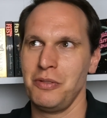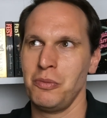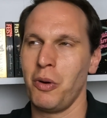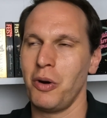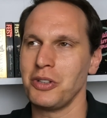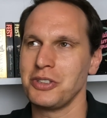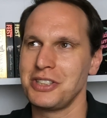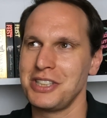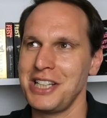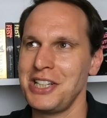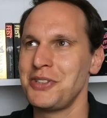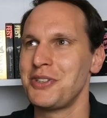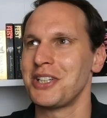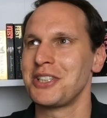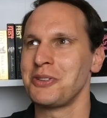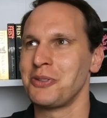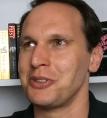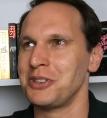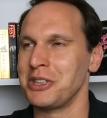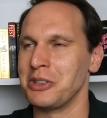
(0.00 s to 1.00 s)
what's
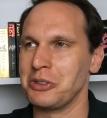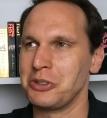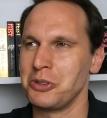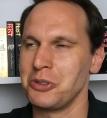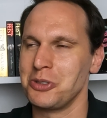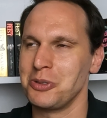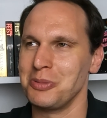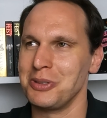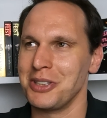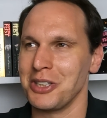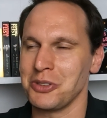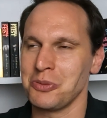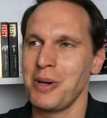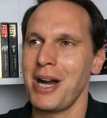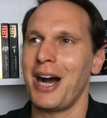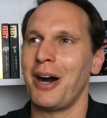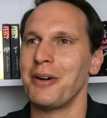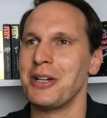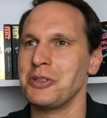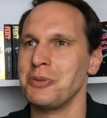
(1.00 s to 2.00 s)
interesting, what Neal Shusterman does
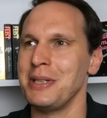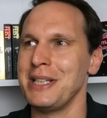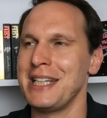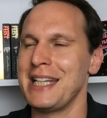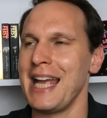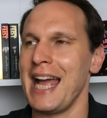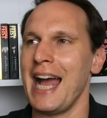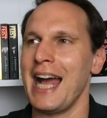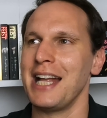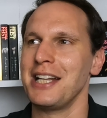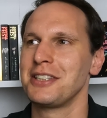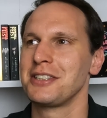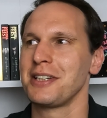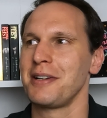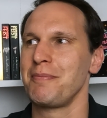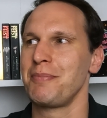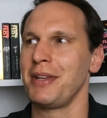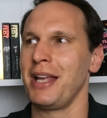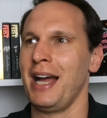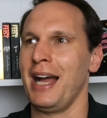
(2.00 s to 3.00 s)
well, is we get
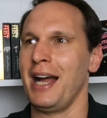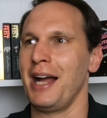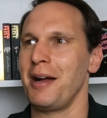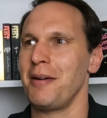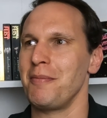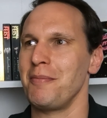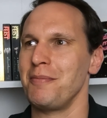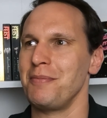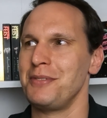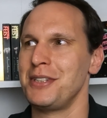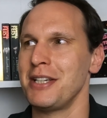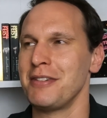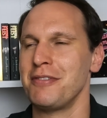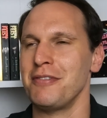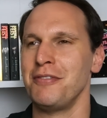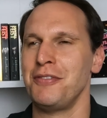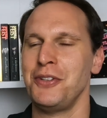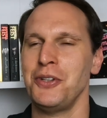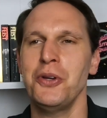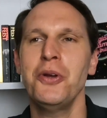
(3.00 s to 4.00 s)

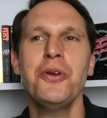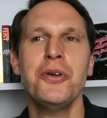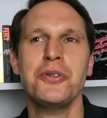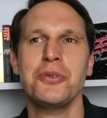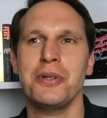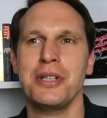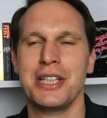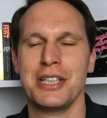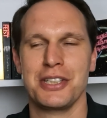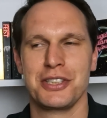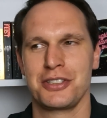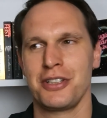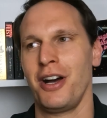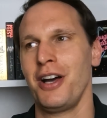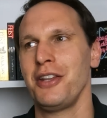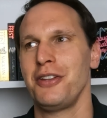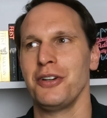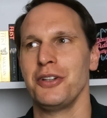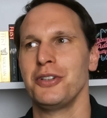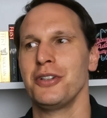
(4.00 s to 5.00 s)
different views within the
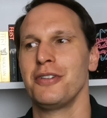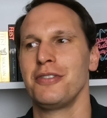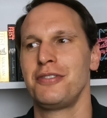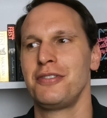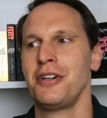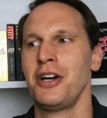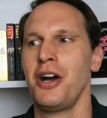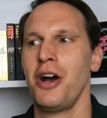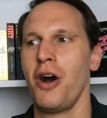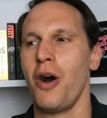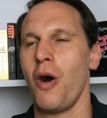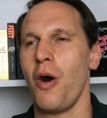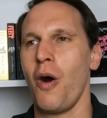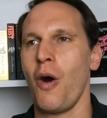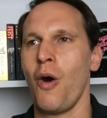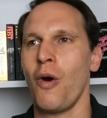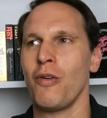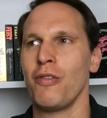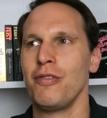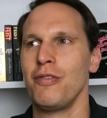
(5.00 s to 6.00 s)
Scythehood
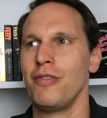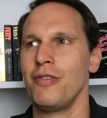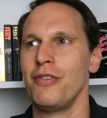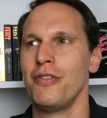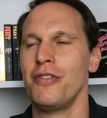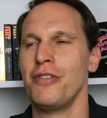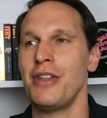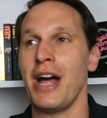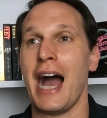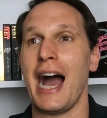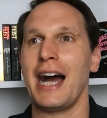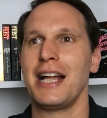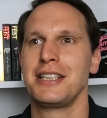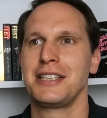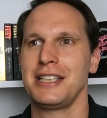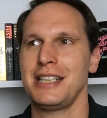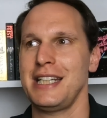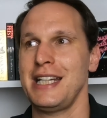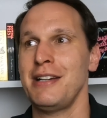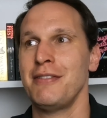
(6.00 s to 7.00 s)
of
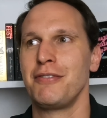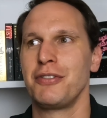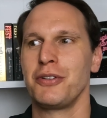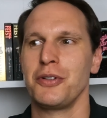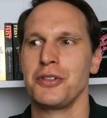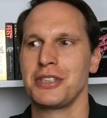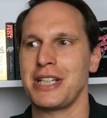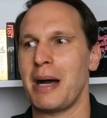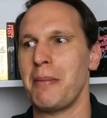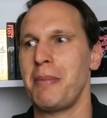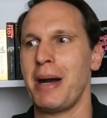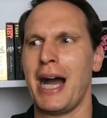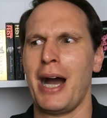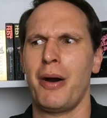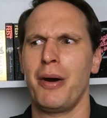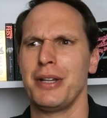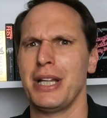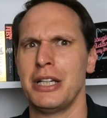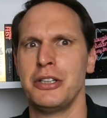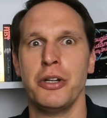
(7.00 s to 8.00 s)
that influence, that
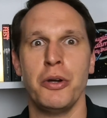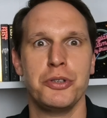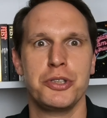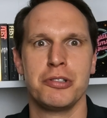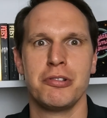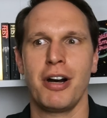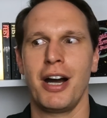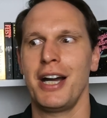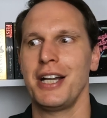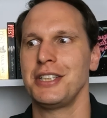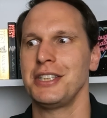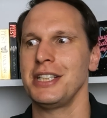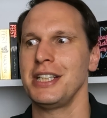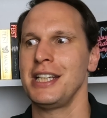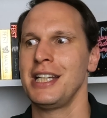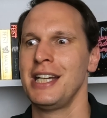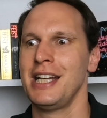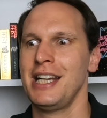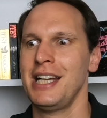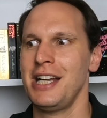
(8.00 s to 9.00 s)
power, that
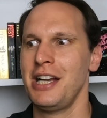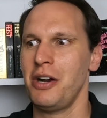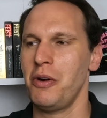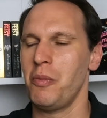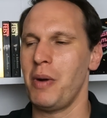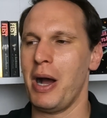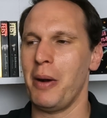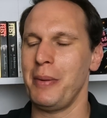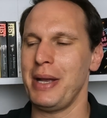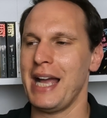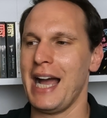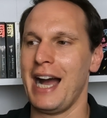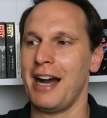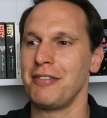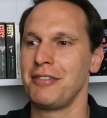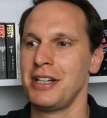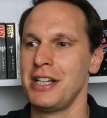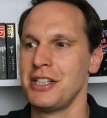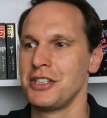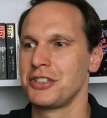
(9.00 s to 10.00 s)
notoriety, where we
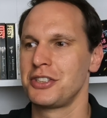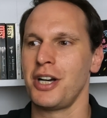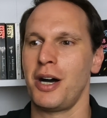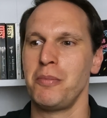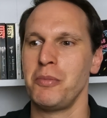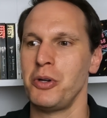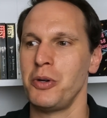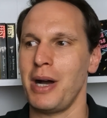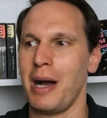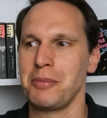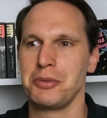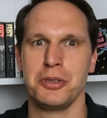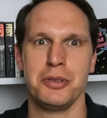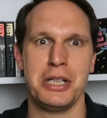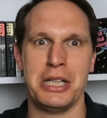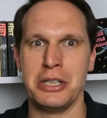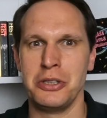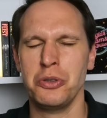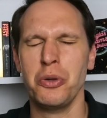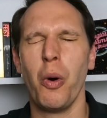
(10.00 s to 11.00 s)
have some who
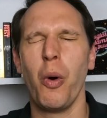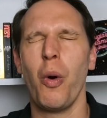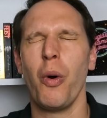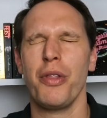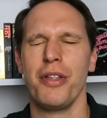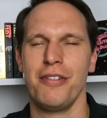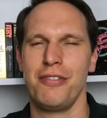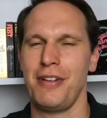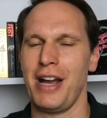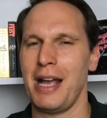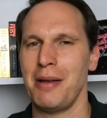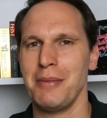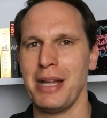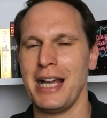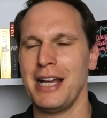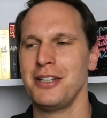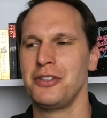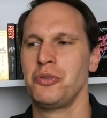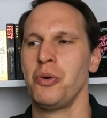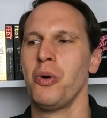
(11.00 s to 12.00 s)
absolutely adore the fame,
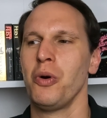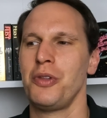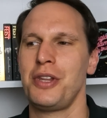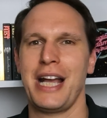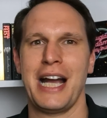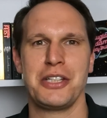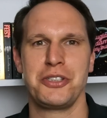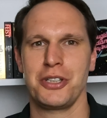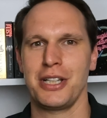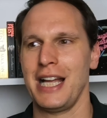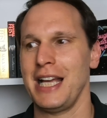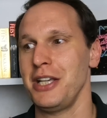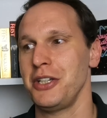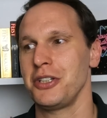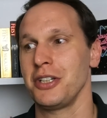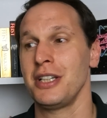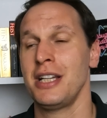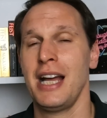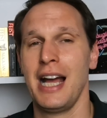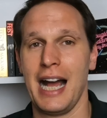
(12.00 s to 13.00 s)
they adore the
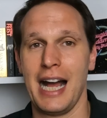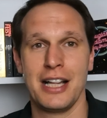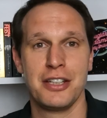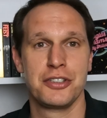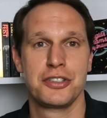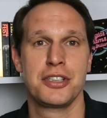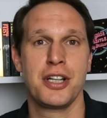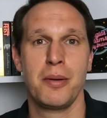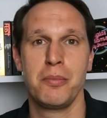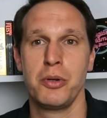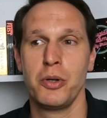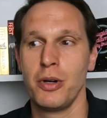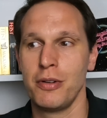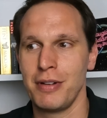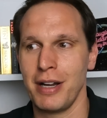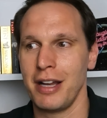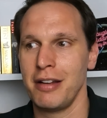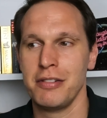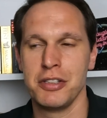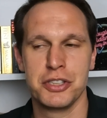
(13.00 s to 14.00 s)
adulation, and some who are
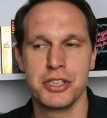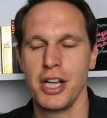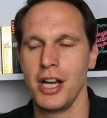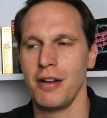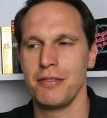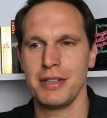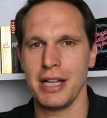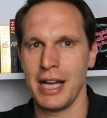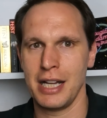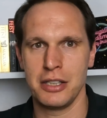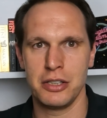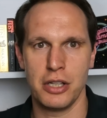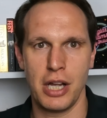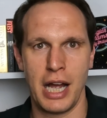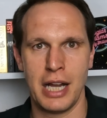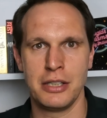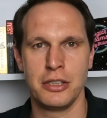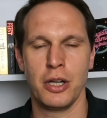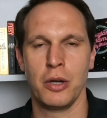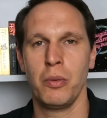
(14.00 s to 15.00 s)
very reserved and
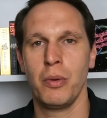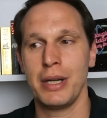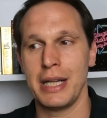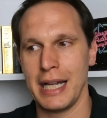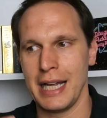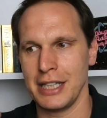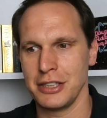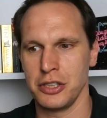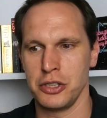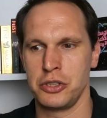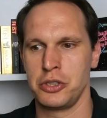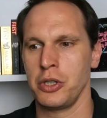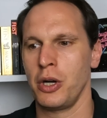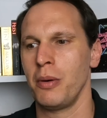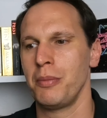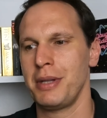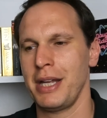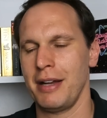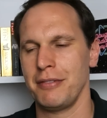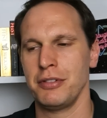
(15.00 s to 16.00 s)
don't want it. It's a
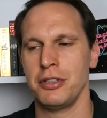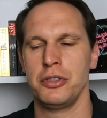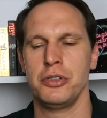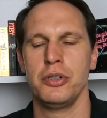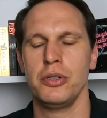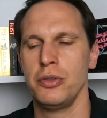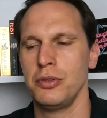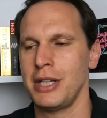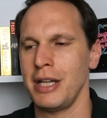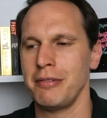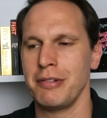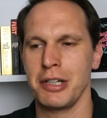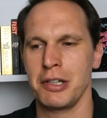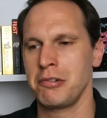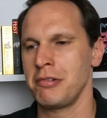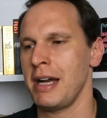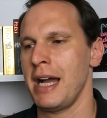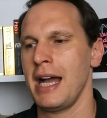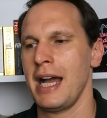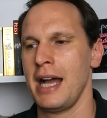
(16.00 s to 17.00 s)
job they have to do, they
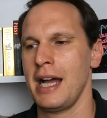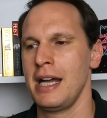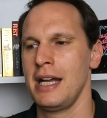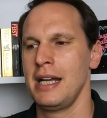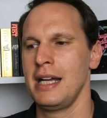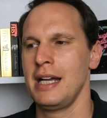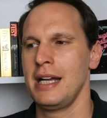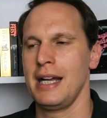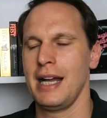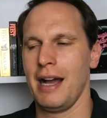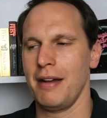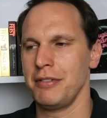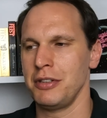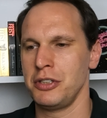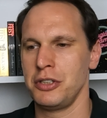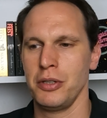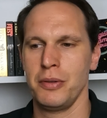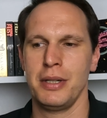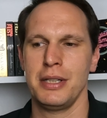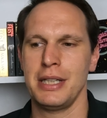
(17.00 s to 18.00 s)
regret
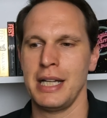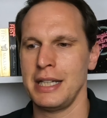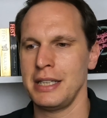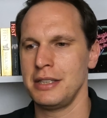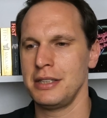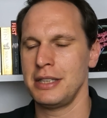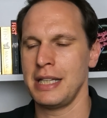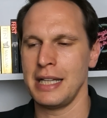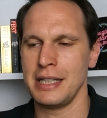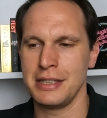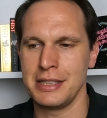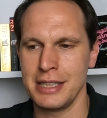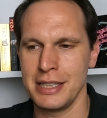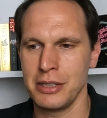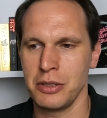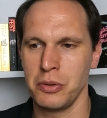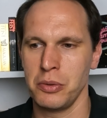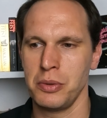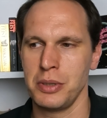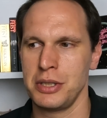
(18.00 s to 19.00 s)
having to do it, they
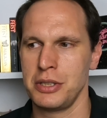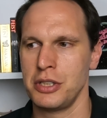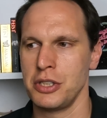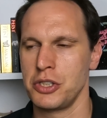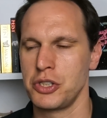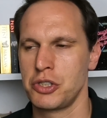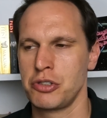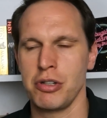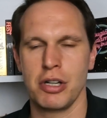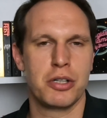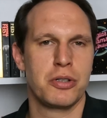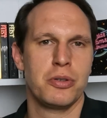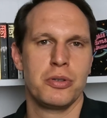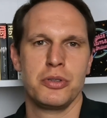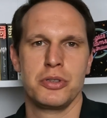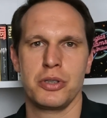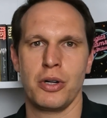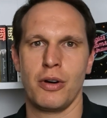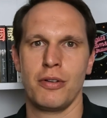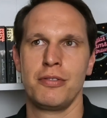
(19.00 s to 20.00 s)
deal with the
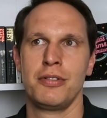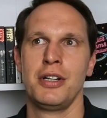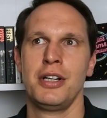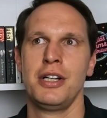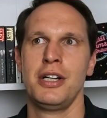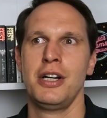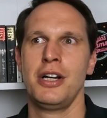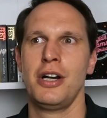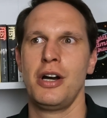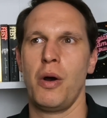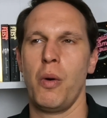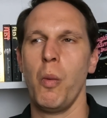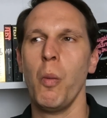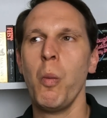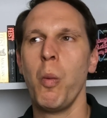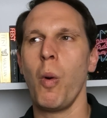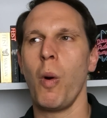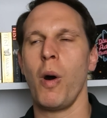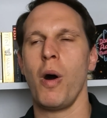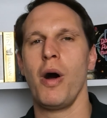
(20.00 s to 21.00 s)
struggles of
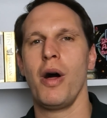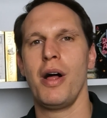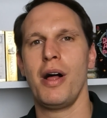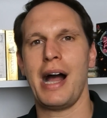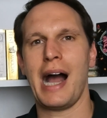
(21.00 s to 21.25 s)
what